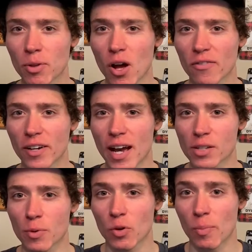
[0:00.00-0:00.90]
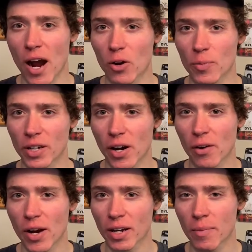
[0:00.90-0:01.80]
often ask me what power meter I
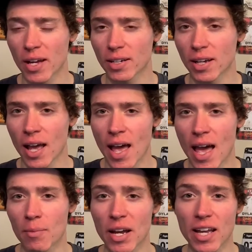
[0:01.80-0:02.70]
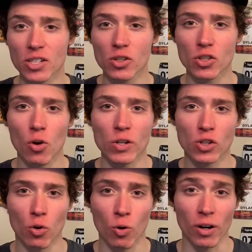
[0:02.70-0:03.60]
recommend, and my answer is always
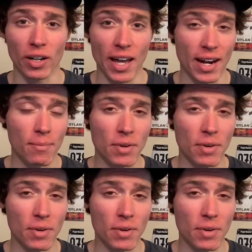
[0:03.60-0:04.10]
Quarq, and I'm